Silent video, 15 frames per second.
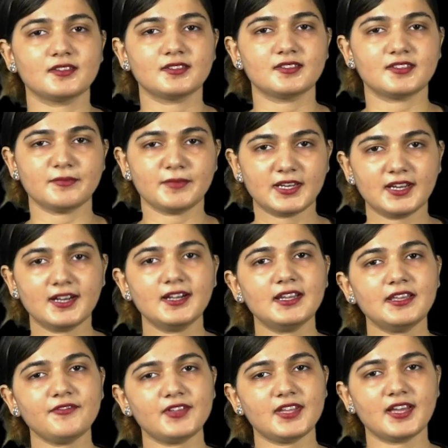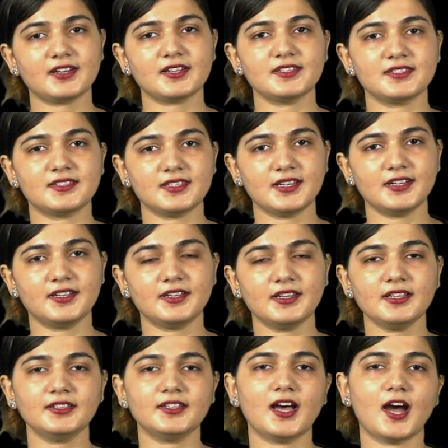Similarly, we are
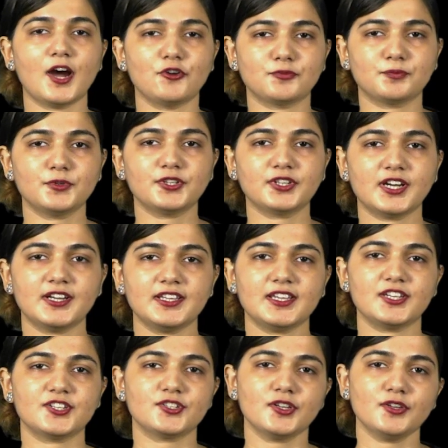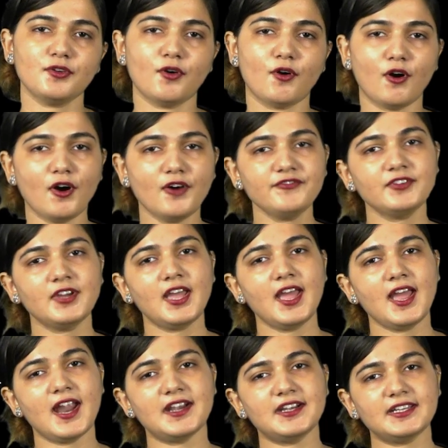considering the output radiation of
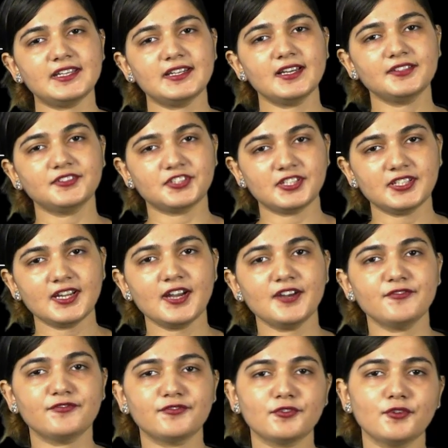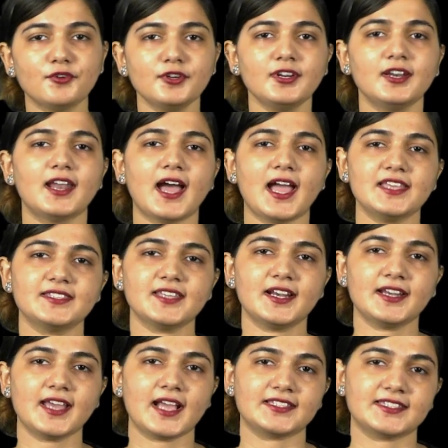antenna 3 and 4 lies
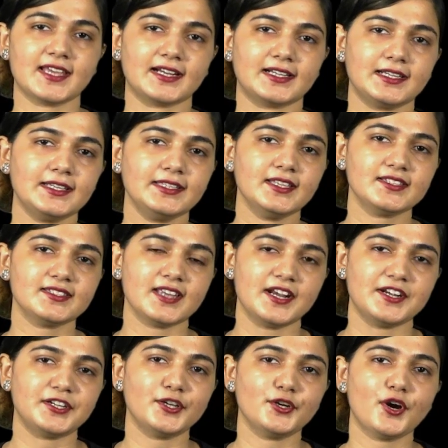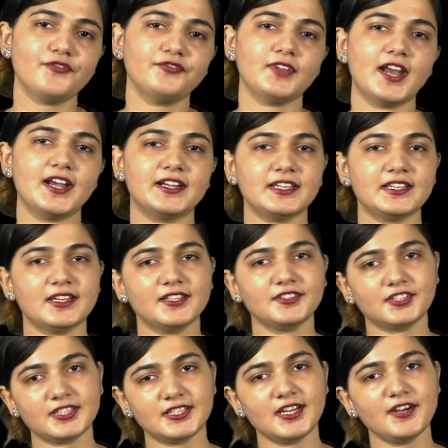at exactly the center of antenna
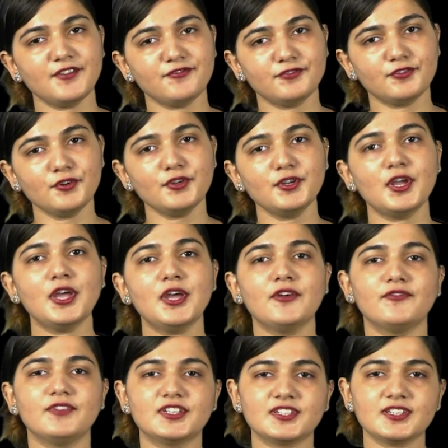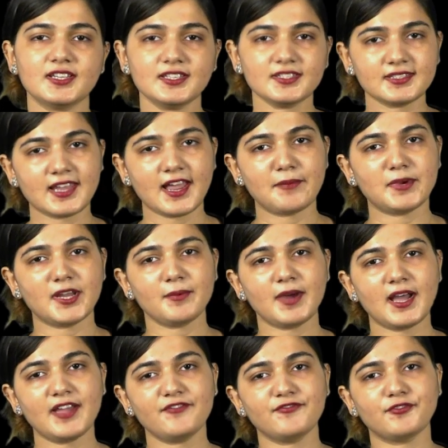3 and 4, which is lambda
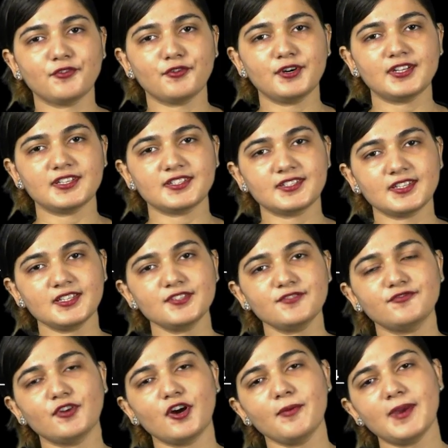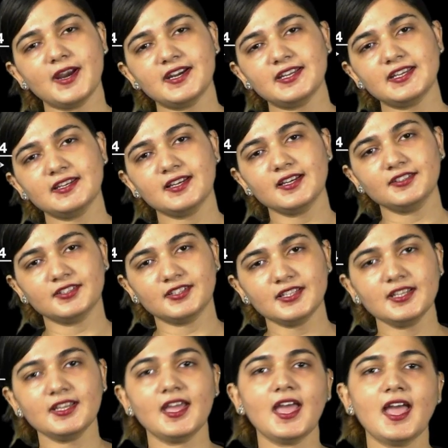by 4 distance from antenna
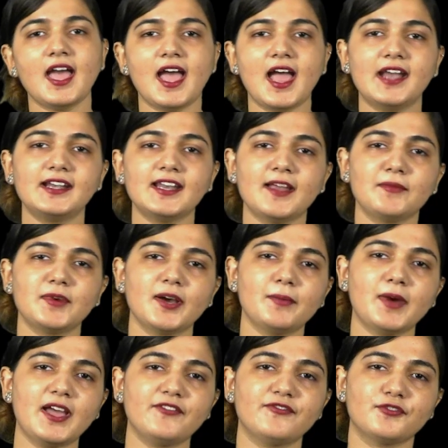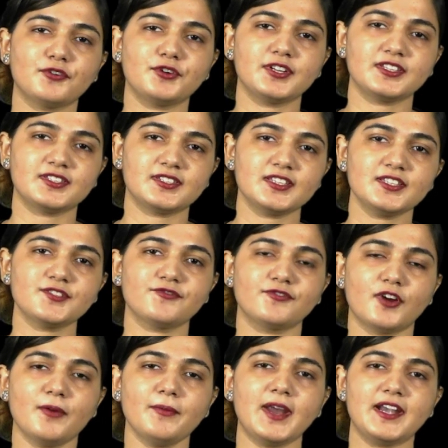3 and lambda by 4 distance
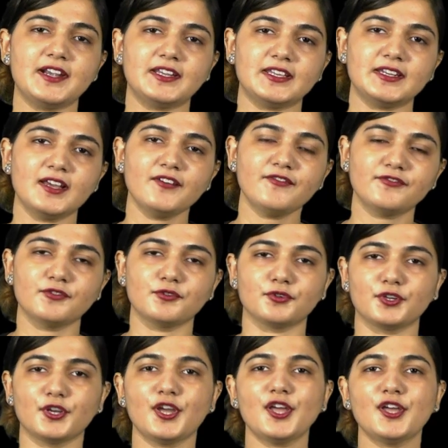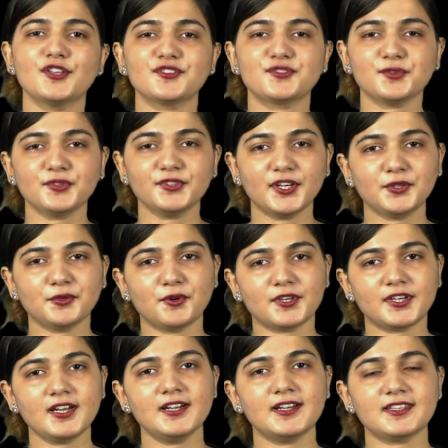from antenna 4. So the
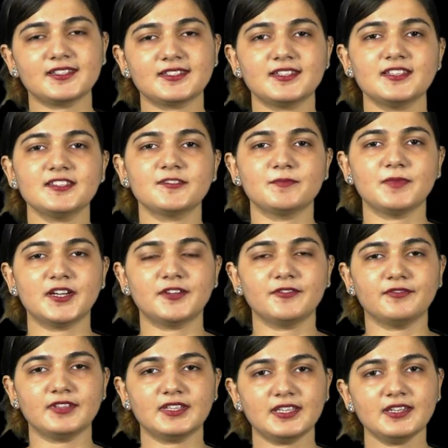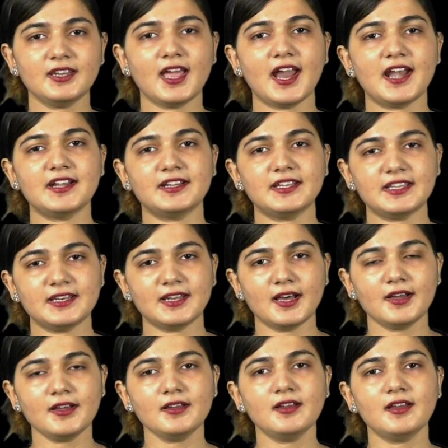total distance between
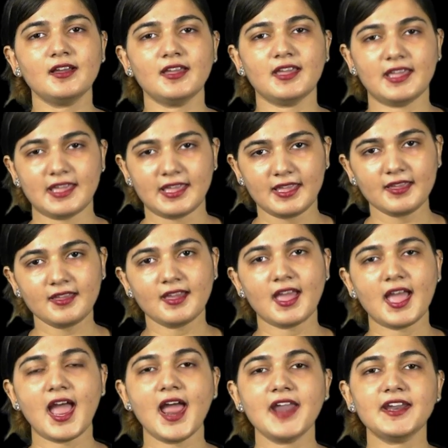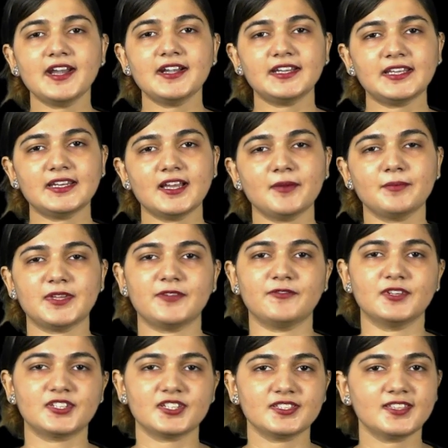antenna A and antenna B,
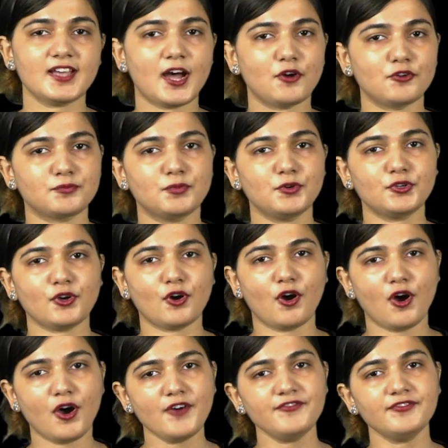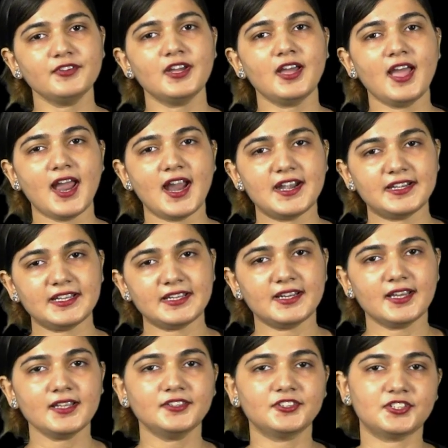which is the output of
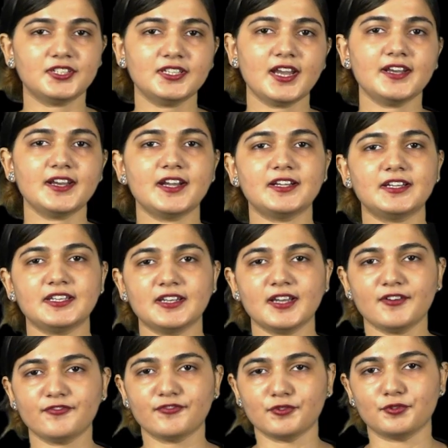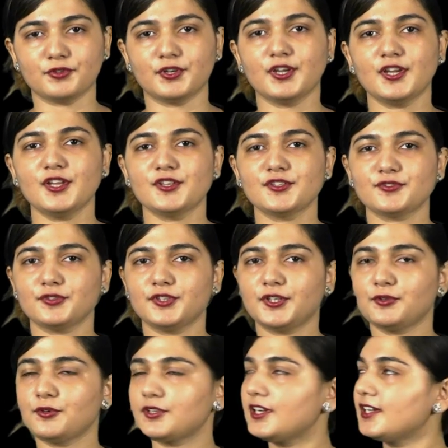antenna 3 and antenna 4. So the
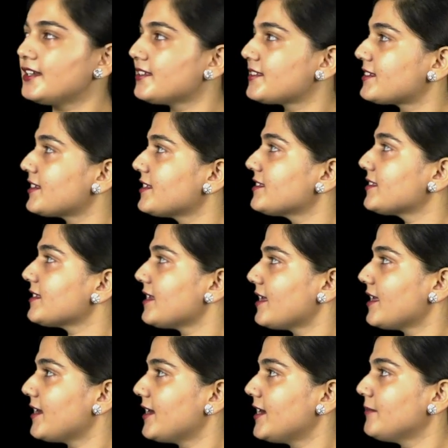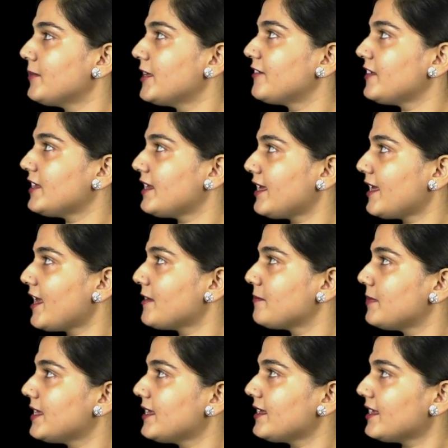total distance in between A
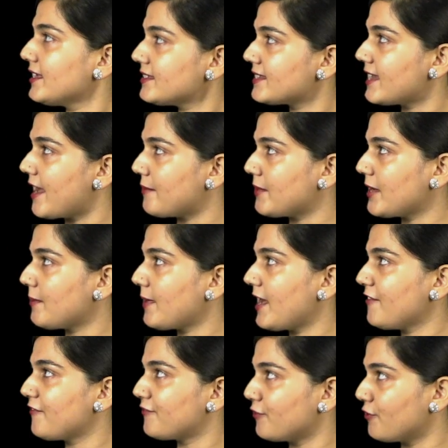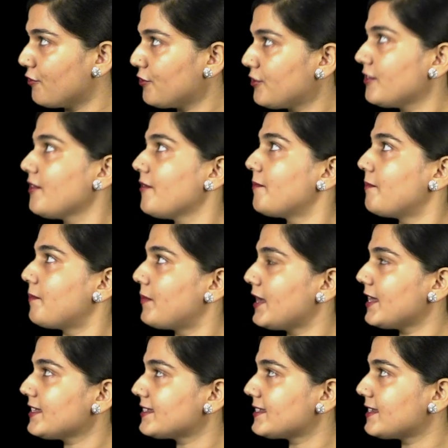and B is lambda by 4
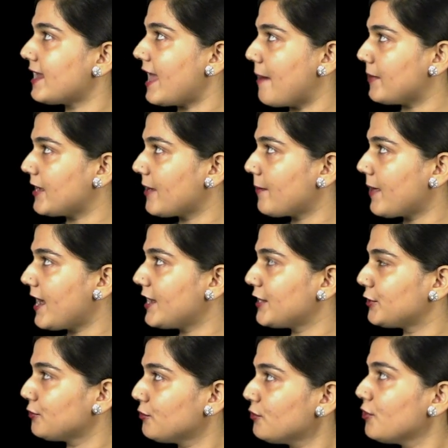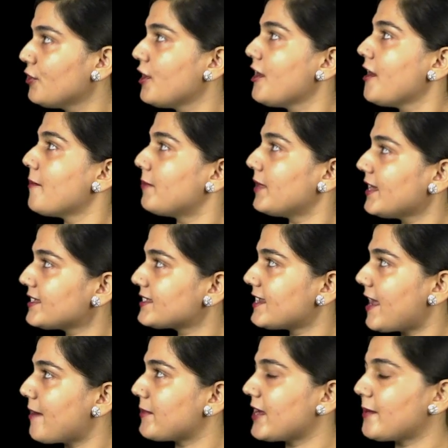plus lambda by 2 plus
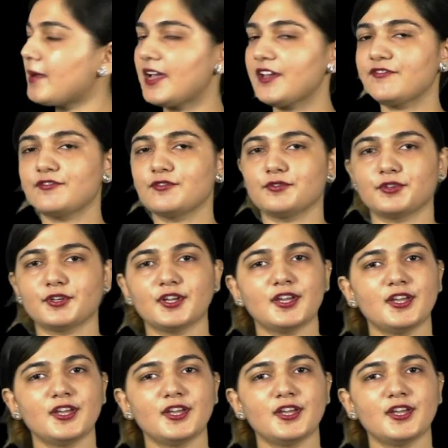lambda by 4.